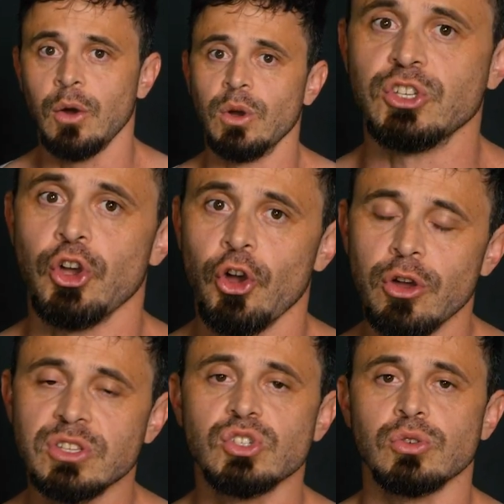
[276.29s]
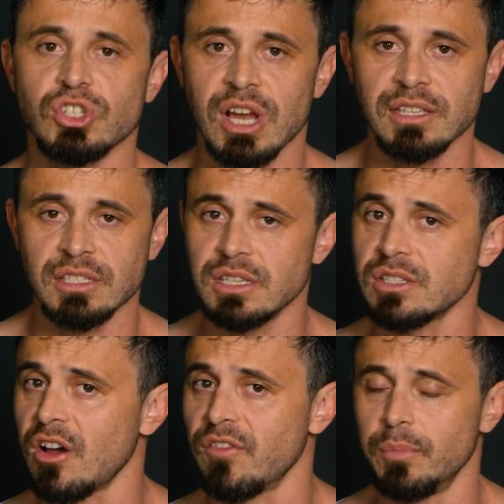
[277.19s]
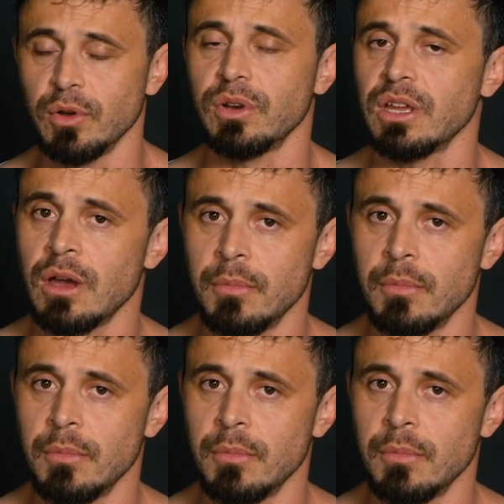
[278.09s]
which hurts your chances of building